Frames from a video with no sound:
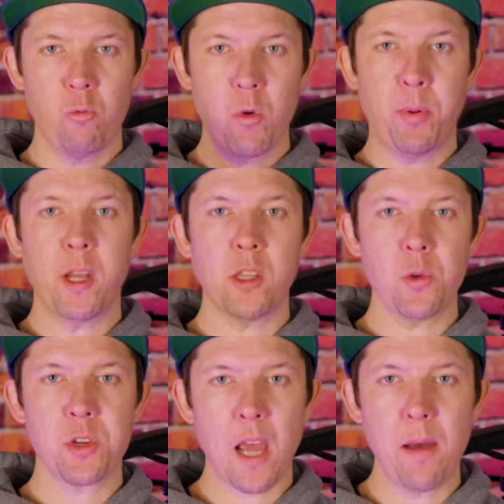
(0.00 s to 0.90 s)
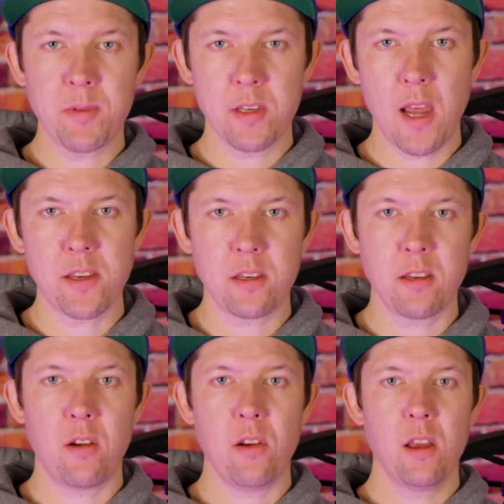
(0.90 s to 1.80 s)
Repeat those steps as
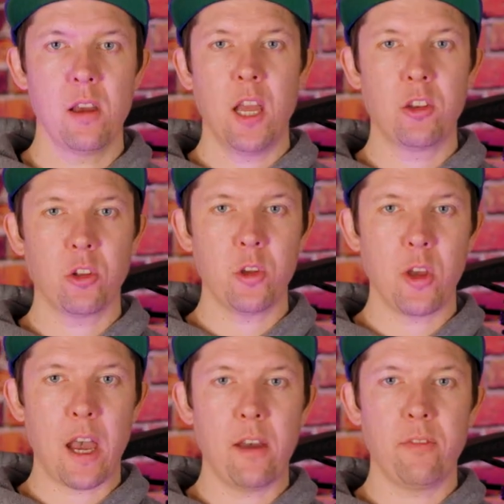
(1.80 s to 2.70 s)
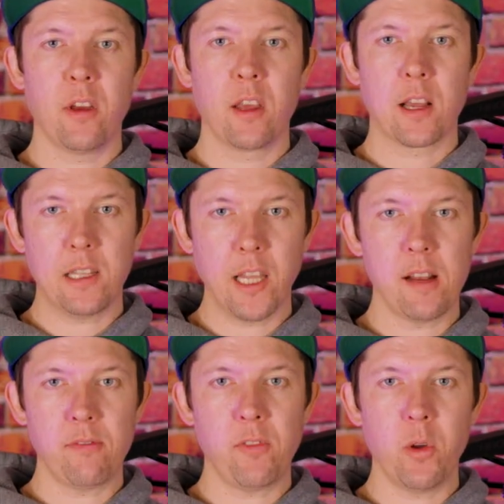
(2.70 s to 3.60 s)
necessary until you have
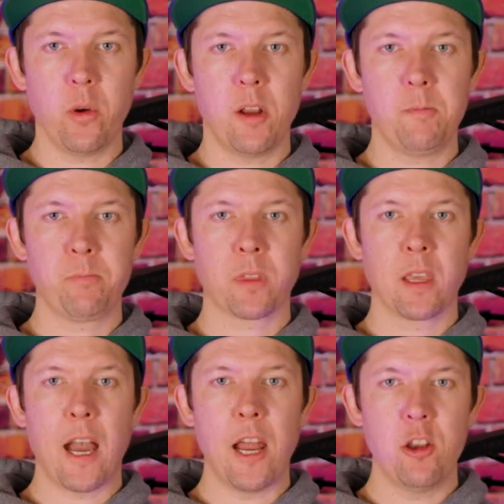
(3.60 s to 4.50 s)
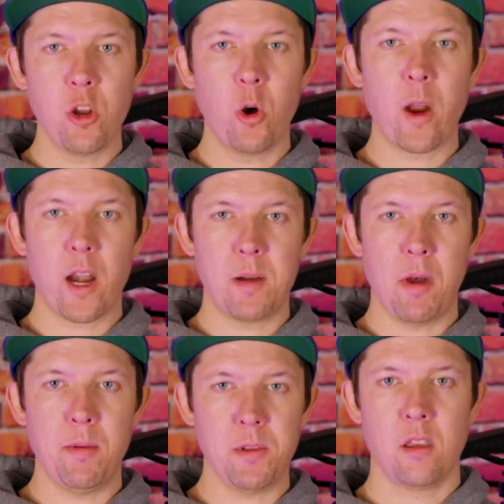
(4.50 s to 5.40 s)
clean fluid and no air
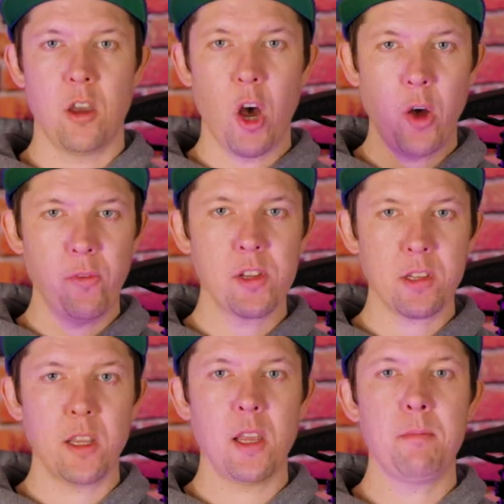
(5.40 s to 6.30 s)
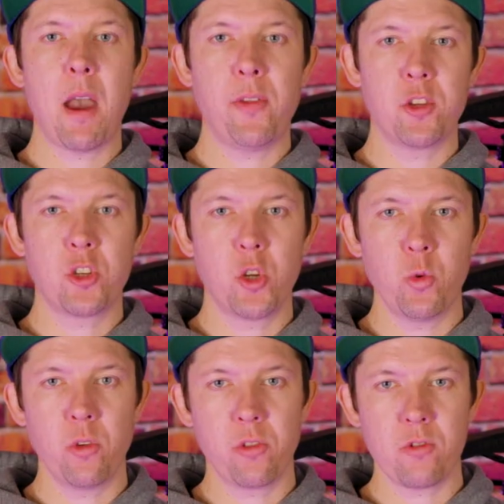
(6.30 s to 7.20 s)
bubbles. Obviously, methods
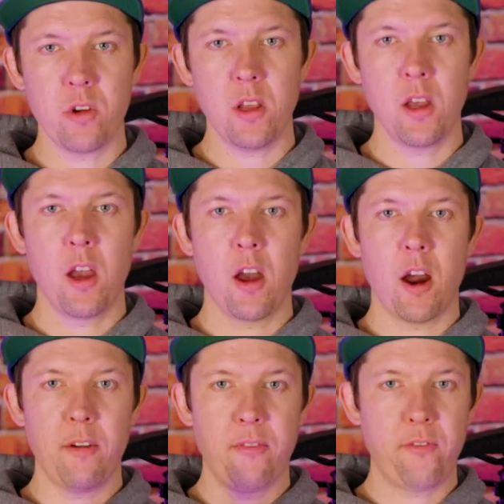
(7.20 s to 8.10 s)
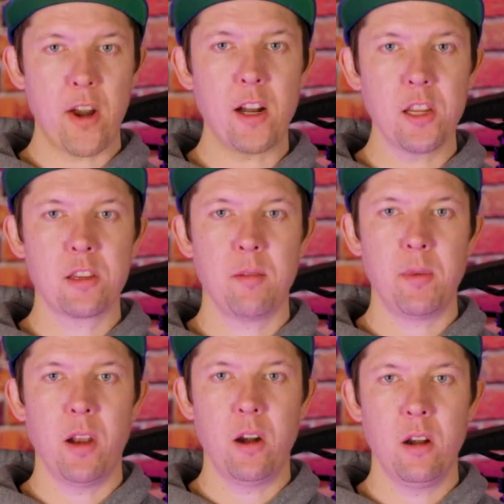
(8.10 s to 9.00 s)
2 and 3 are fairly
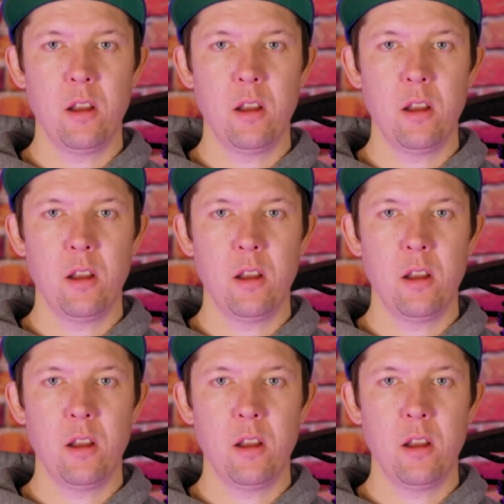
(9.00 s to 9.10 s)
similar.